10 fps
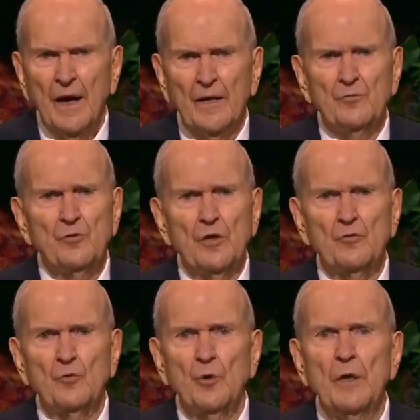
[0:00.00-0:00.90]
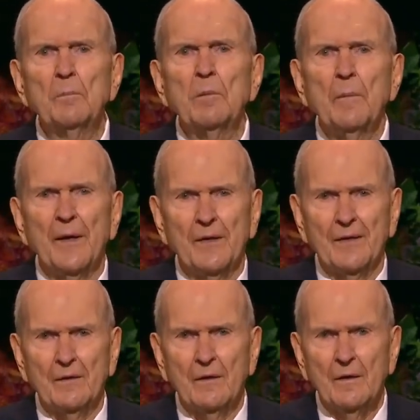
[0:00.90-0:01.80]
and seeks to implement
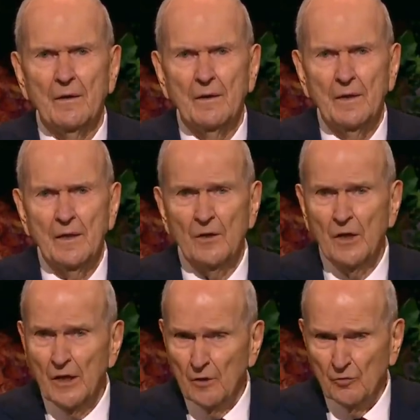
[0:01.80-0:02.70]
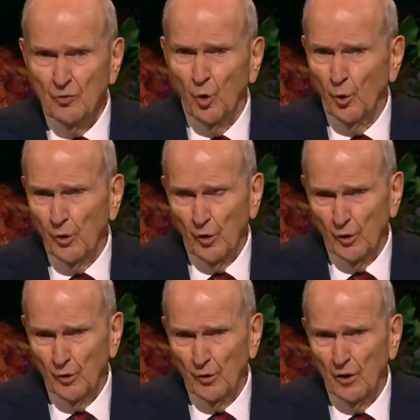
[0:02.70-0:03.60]
it in his or
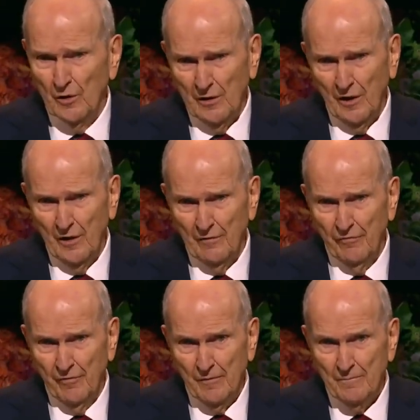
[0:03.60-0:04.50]
her life.